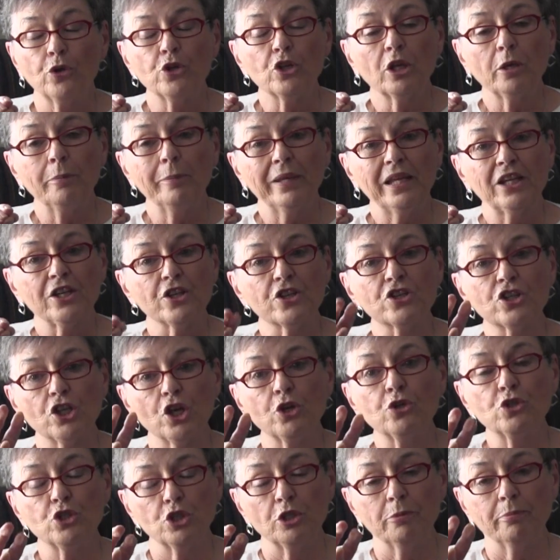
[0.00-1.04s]
you can be an
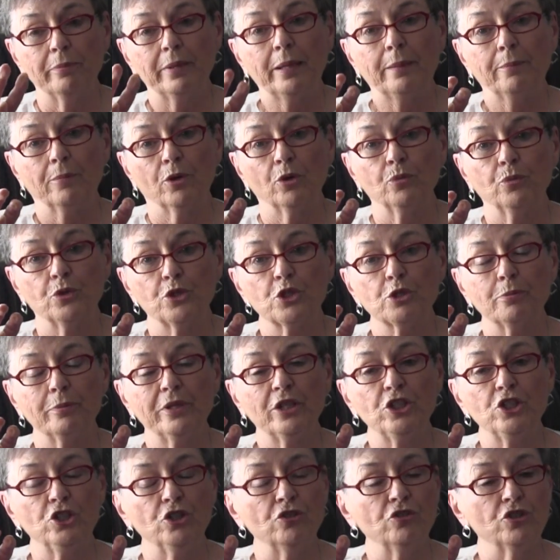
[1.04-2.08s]
associate member, which
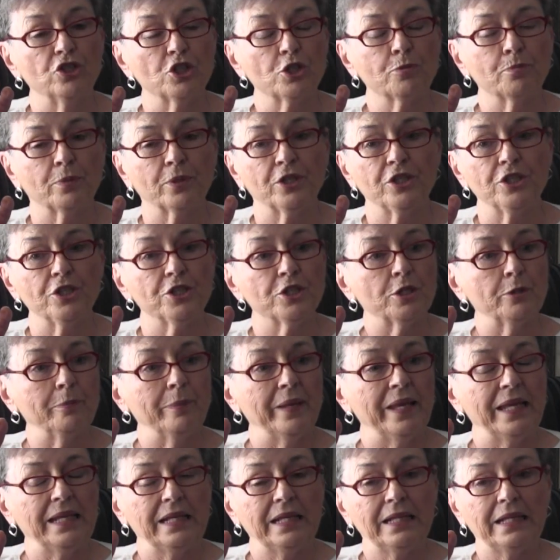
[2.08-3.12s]
means you just
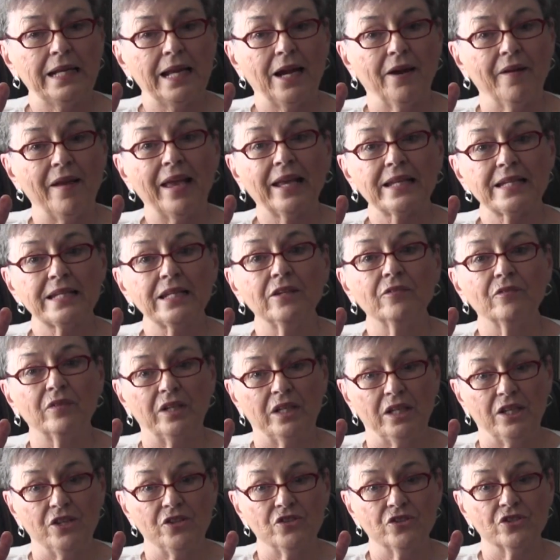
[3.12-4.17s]
participate in our
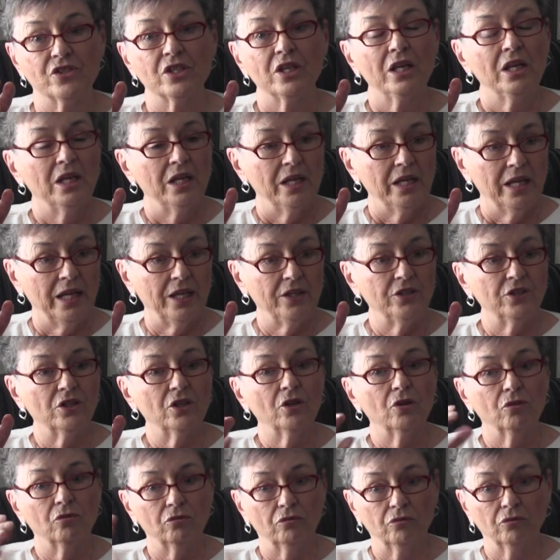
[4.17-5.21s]
activities and
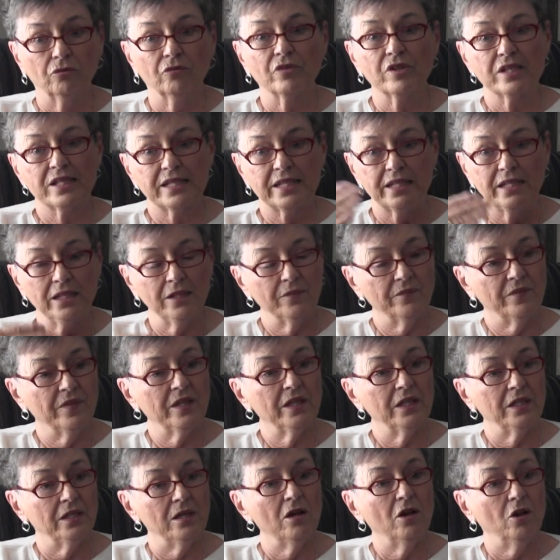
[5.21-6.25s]
don't receive
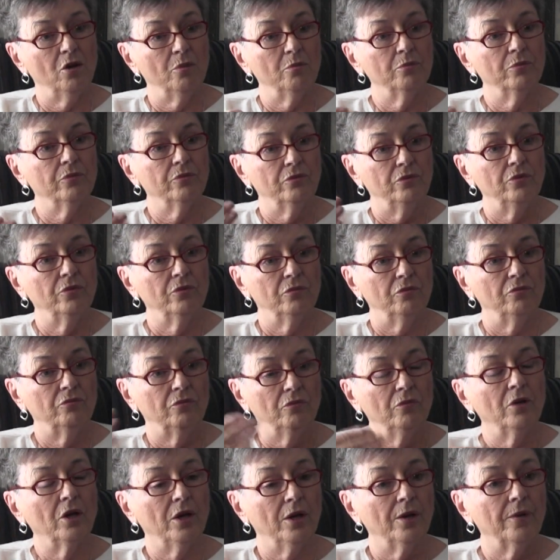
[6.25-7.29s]
the in-home
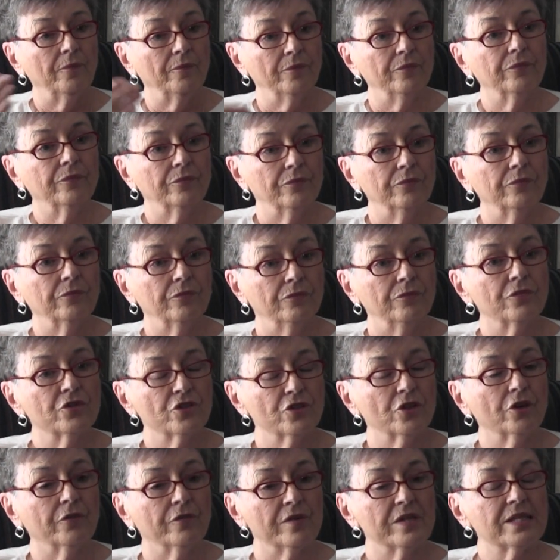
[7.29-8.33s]

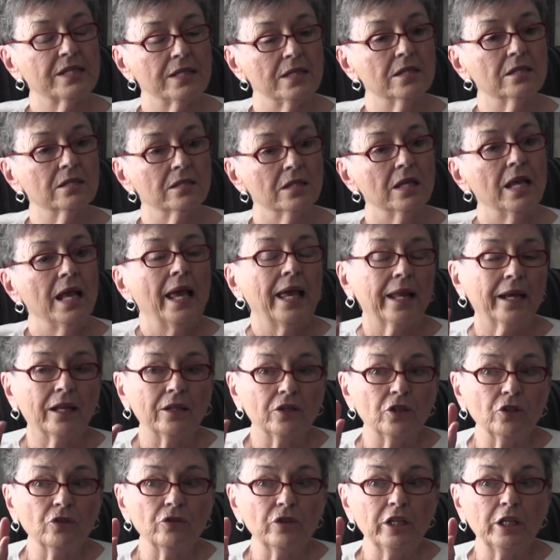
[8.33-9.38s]
services. And I
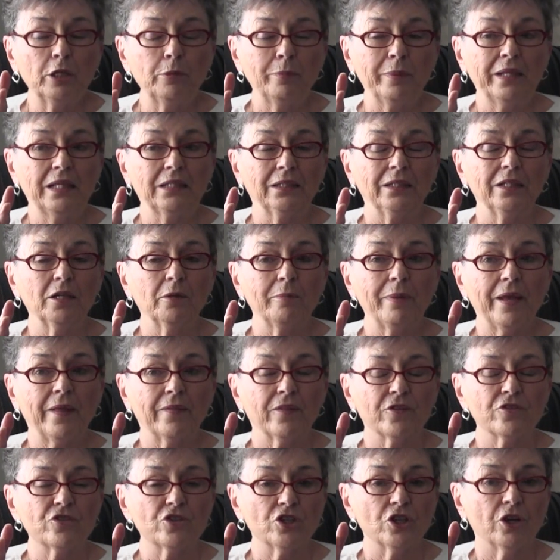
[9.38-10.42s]
do need to be clear about
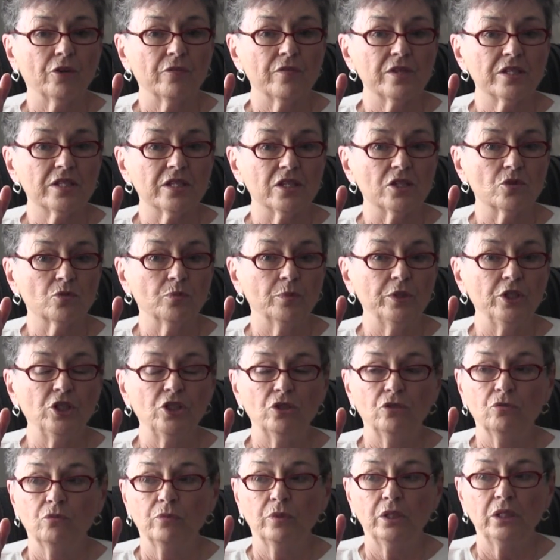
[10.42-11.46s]
those services. We
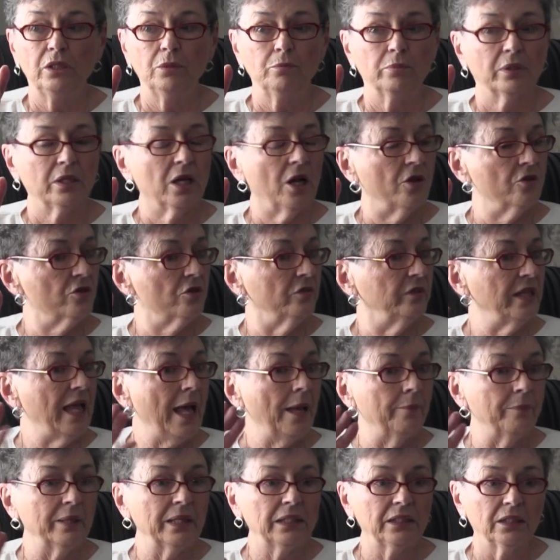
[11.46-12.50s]
because of
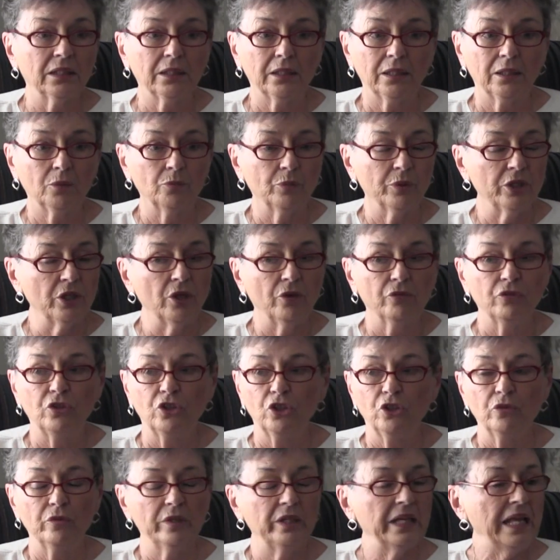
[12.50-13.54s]
liability, we don't
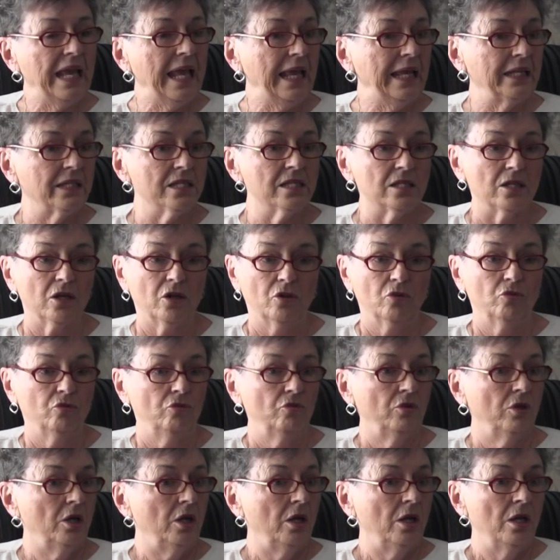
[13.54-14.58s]
do any
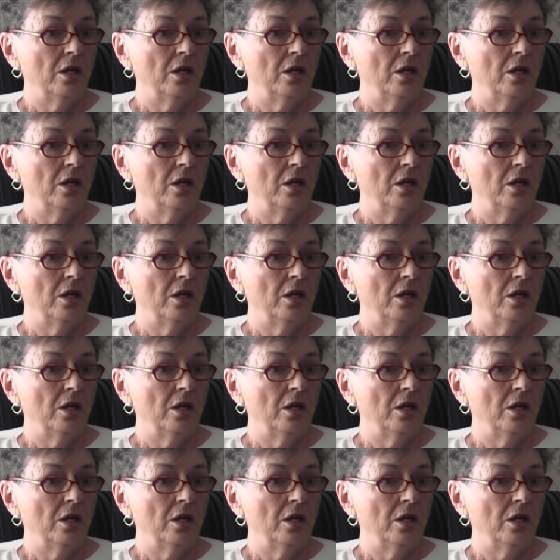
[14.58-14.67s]
hands-on.